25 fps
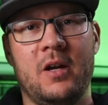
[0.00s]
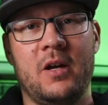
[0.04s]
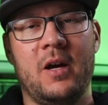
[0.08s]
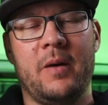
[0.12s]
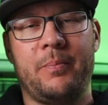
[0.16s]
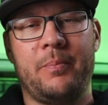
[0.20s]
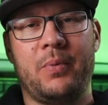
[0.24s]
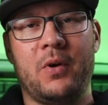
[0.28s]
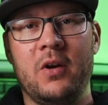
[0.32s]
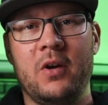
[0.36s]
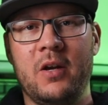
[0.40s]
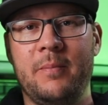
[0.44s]
a
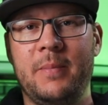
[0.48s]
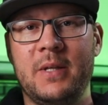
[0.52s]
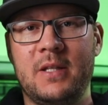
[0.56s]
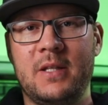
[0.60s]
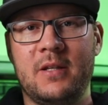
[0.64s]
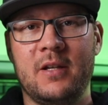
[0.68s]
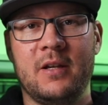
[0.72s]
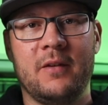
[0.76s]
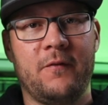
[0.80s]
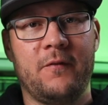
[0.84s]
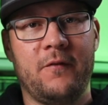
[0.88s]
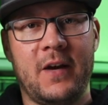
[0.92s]

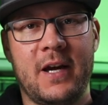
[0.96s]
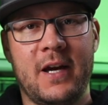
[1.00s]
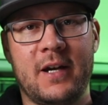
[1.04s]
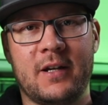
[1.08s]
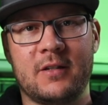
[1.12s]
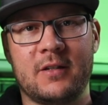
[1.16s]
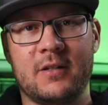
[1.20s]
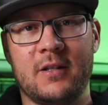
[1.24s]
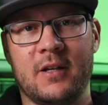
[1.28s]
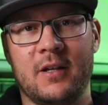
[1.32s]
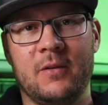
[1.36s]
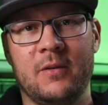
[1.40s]
prohibiting
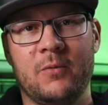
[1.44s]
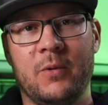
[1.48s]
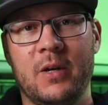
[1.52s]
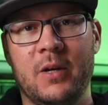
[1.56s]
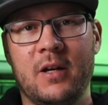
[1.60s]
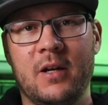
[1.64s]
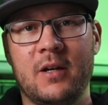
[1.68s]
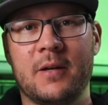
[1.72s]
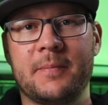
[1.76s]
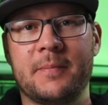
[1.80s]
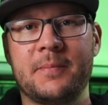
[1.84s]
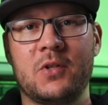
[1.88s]
factor when
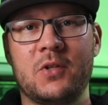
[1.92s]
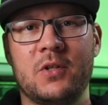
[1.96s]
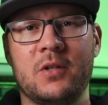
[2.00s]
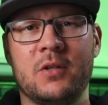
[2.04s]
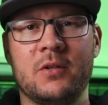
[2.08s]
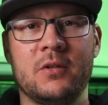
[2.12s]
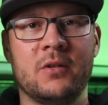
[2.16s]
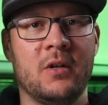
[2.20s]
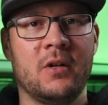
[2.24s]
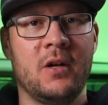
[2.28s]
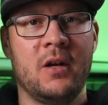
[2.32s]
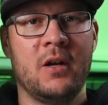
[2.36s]
it comes
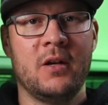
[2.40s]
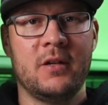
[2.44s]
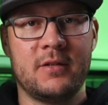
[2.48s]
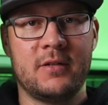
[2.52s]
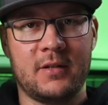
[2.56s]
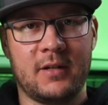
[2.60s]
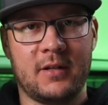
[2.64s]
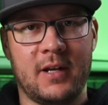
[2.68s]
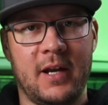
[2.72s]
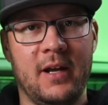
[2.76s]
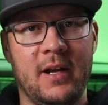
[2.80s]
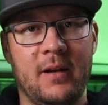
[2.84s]
to
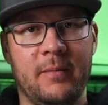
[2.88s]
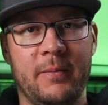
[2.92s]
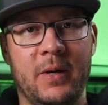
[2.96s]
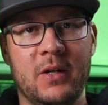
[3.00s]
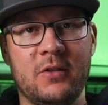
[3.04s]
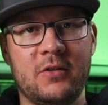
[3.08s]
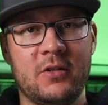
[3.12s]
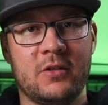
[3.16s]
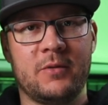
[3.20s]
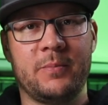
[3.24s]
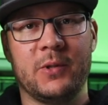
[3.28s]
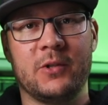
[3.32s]
scale
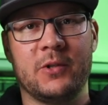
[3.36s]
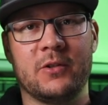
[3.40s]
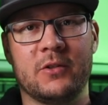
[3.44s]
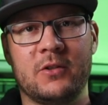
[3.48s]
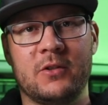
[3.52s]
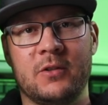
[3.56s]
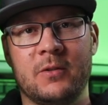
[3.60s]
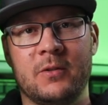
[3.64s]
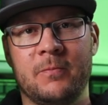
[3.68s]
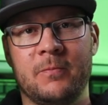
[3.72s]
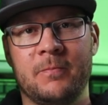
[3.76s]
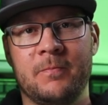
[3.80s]

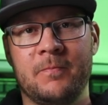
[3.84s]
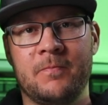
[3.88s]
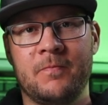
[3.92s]
motorsports.